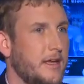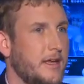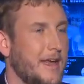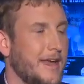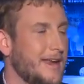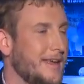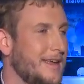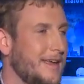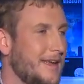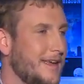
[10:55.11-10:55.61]

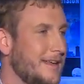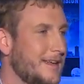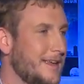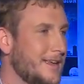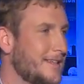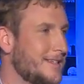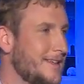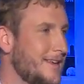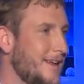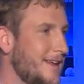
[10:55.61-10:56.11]
and again,
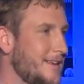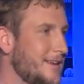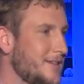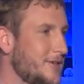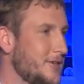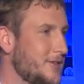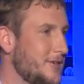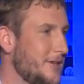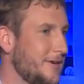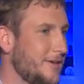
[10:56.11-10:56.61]
it's not
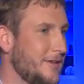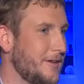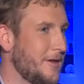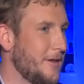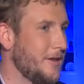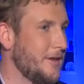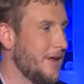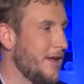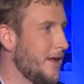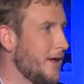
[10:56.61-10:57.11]
necessarily
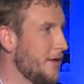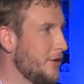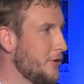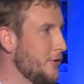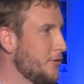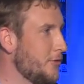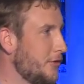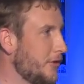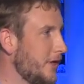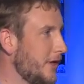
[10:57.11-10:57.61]
a
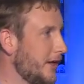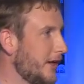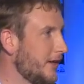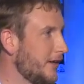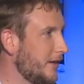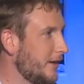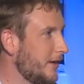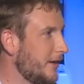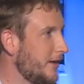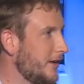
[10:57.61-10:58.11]
new thing